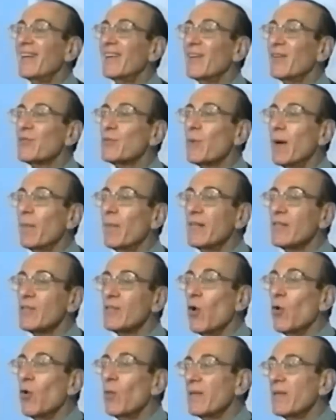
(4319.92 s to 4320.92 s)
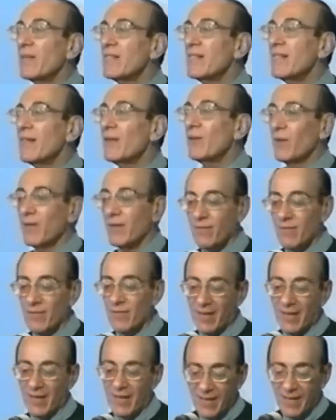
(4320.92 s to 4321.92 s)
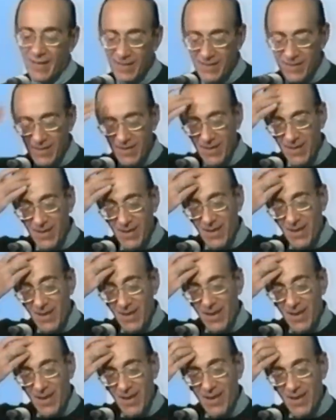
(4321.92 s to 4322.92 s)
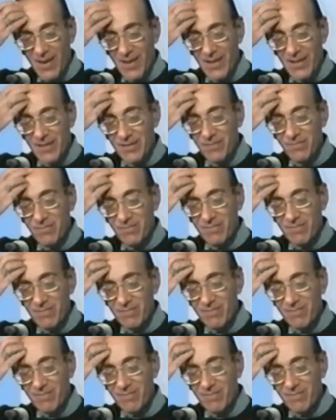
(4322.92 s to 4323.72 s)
You know, Swami's open secret really is um,